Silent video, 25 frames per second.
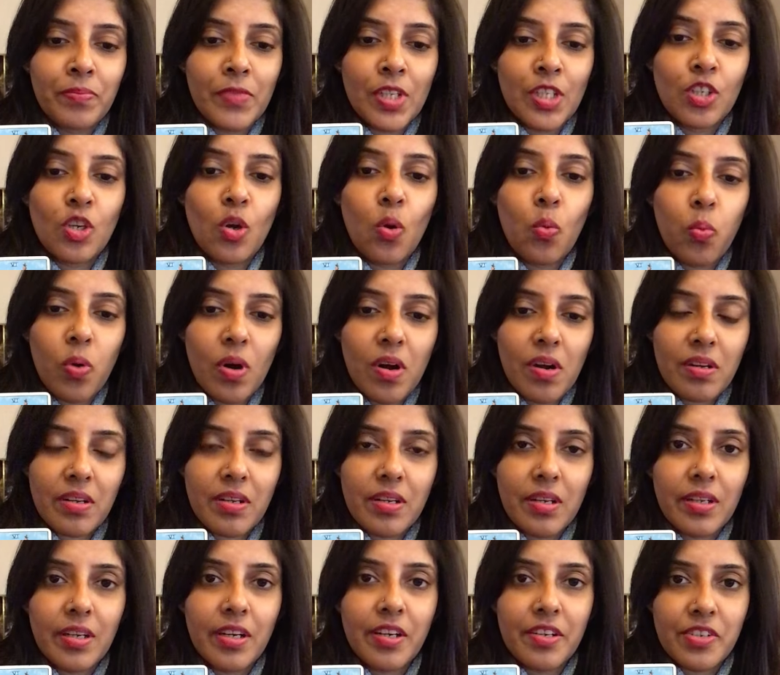your work,
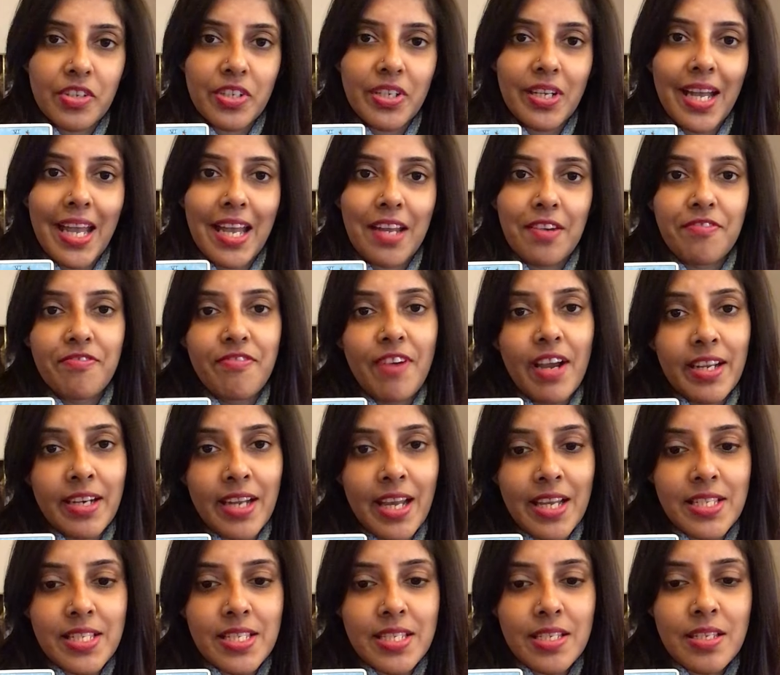career and
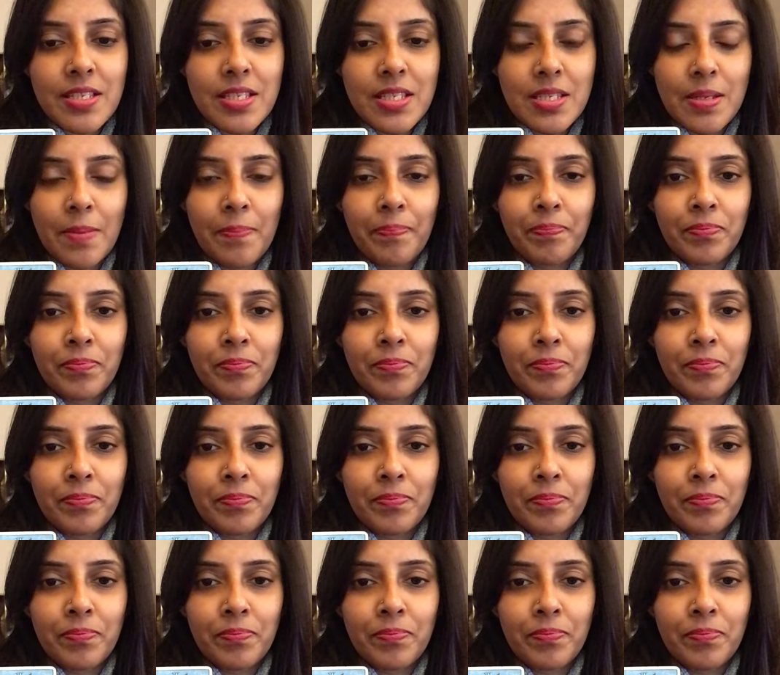finances